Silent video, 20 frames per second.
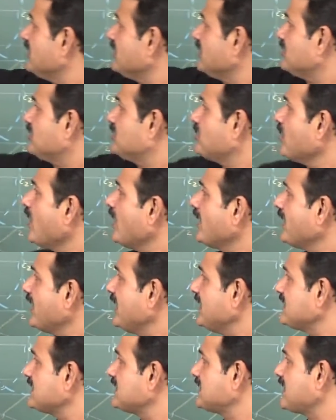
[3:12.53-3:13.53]
draw a
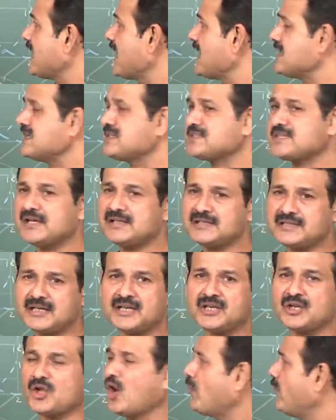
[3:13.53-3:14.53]
tangent and
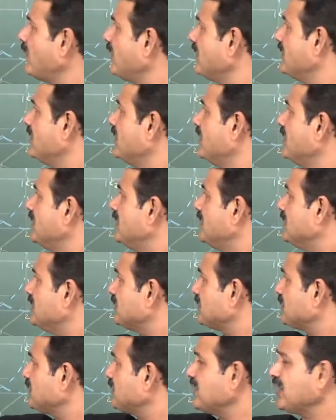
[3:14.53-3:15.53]
normal
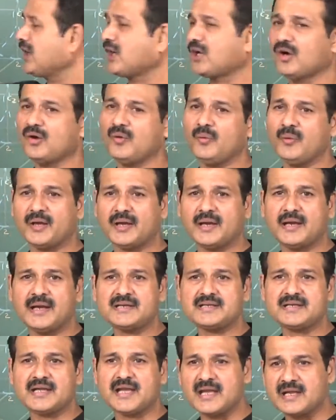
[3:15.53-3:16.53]
to the curve
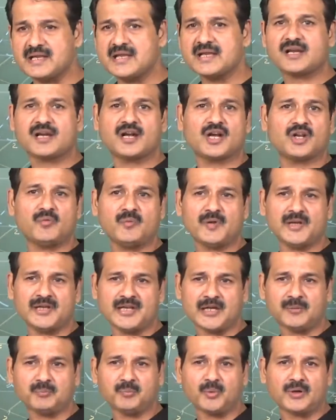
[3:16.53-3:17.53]
at any
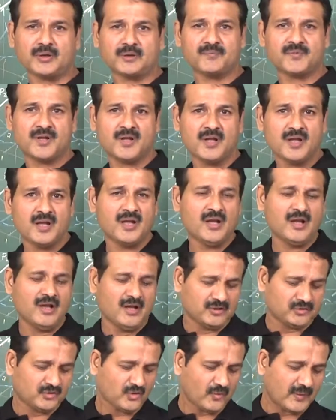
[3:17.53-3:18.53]
convenient point.
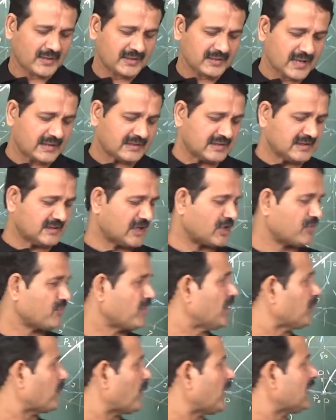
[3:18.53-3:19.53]
So when I tell
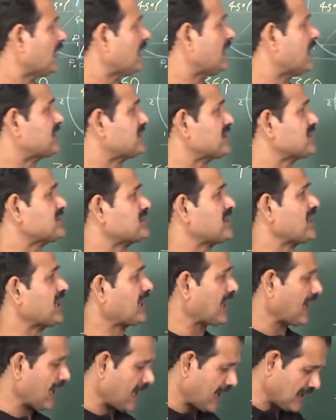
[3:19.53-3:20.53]
convenient point, let us take
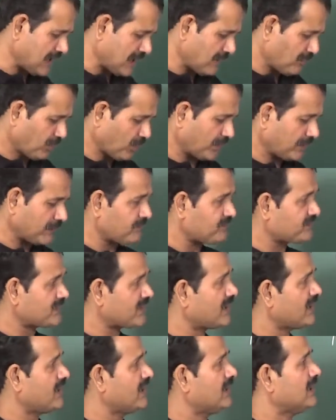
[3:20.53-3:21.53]
any point.
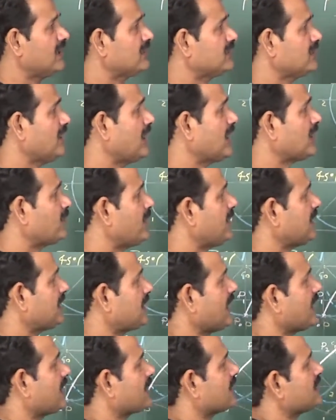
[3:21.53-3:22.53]
So let me
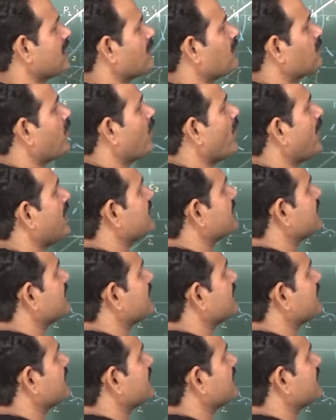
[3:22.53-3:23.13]
take the point A